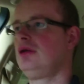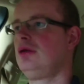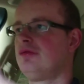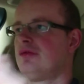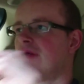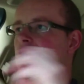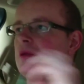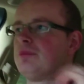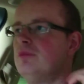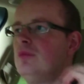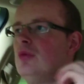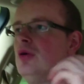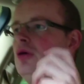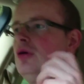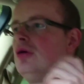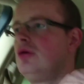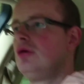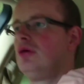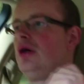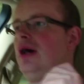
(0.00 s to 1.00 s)
You've got
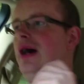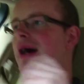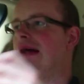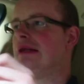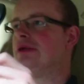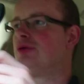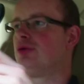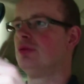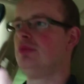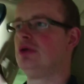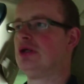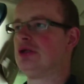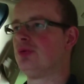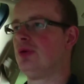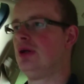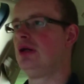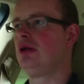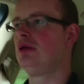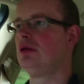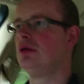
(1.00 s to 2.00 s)
more headroom as
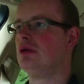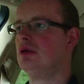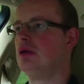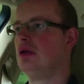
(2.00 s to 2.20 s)
well,